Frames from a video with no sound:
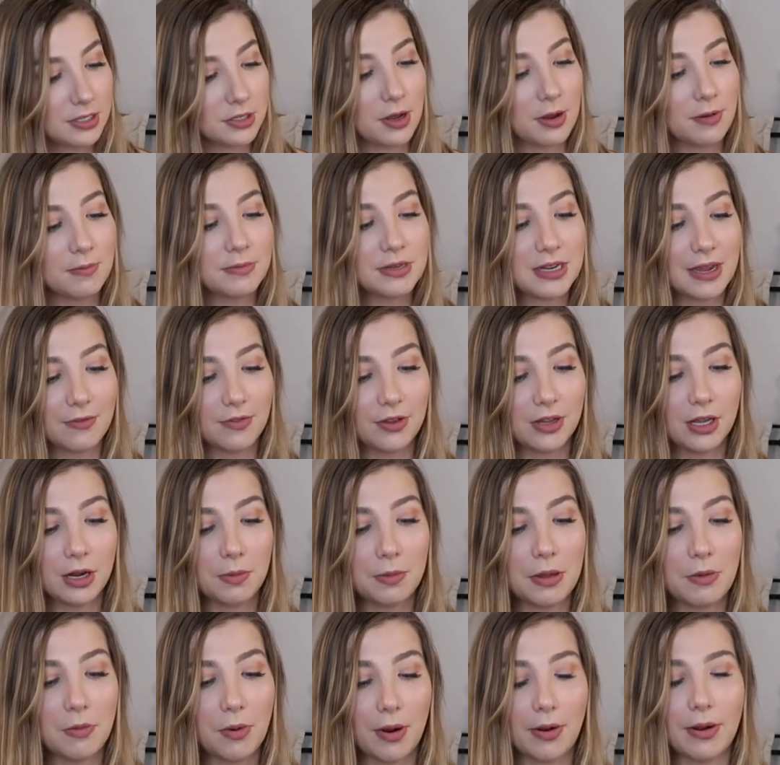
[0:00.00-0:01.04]
So I'm definitely gonna
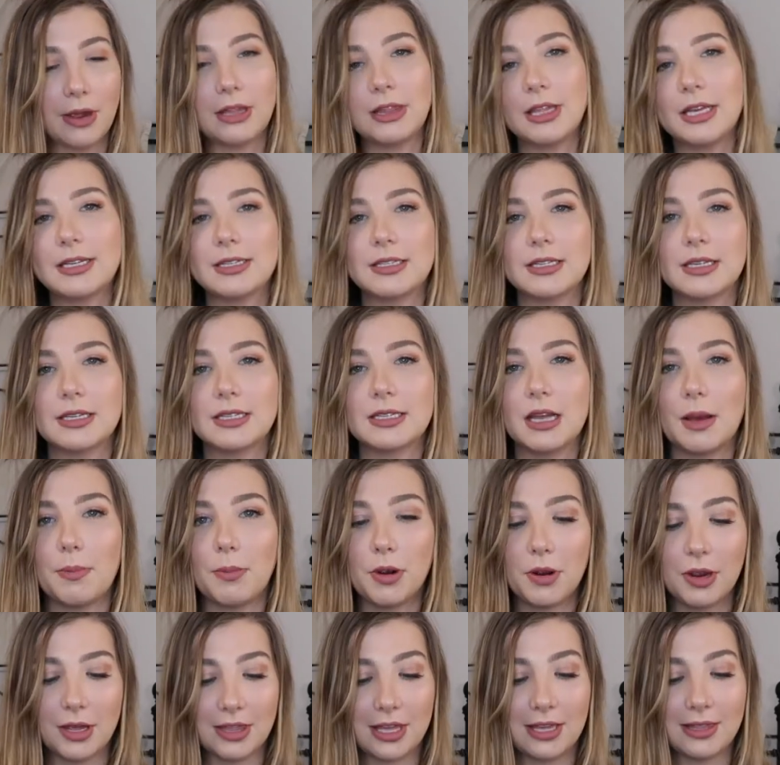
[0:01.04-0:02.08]
be wearing these this
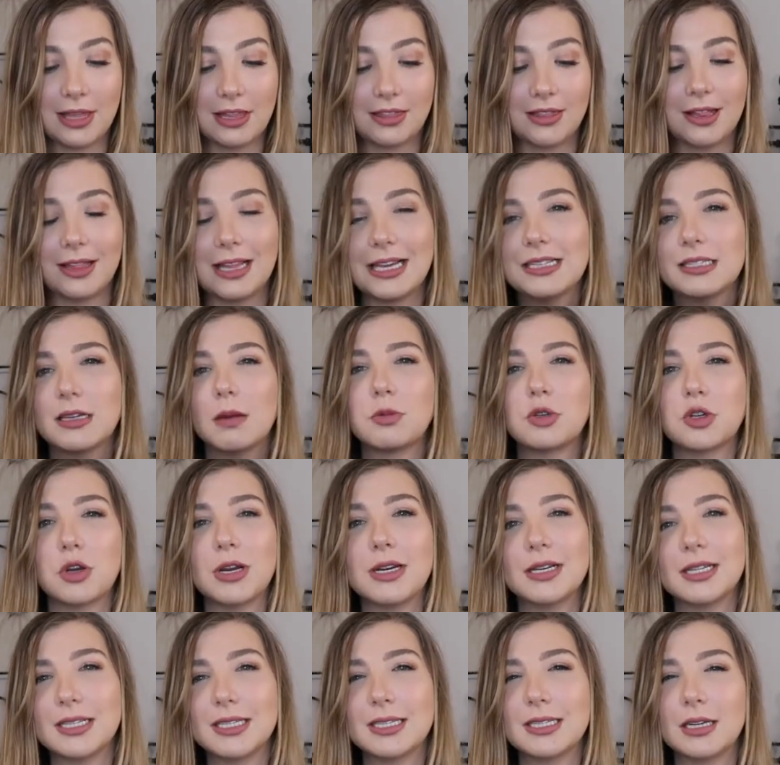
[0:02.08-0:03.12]
summer. I think that the lace-up
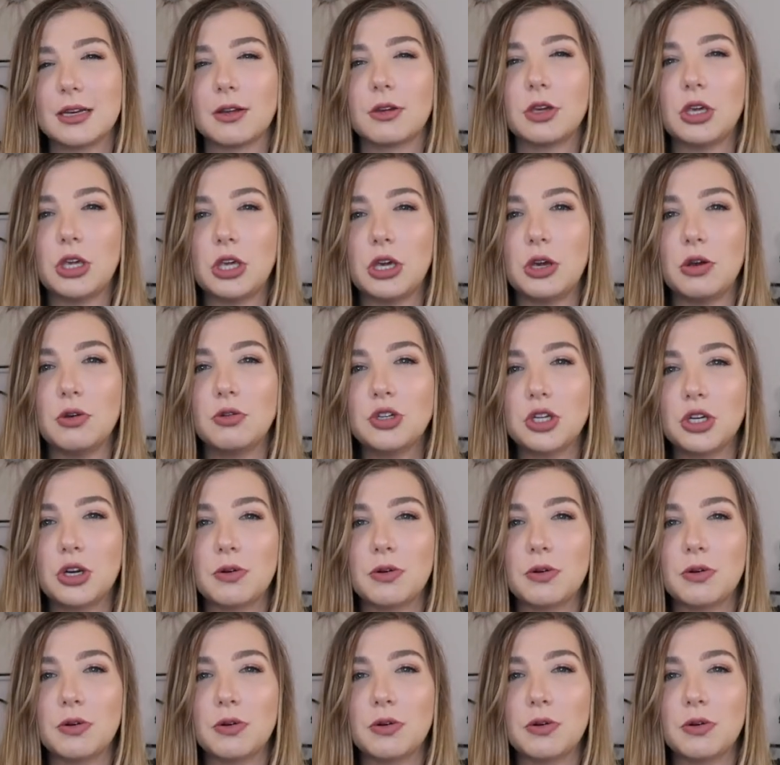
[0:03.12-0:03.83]
trend is still huge.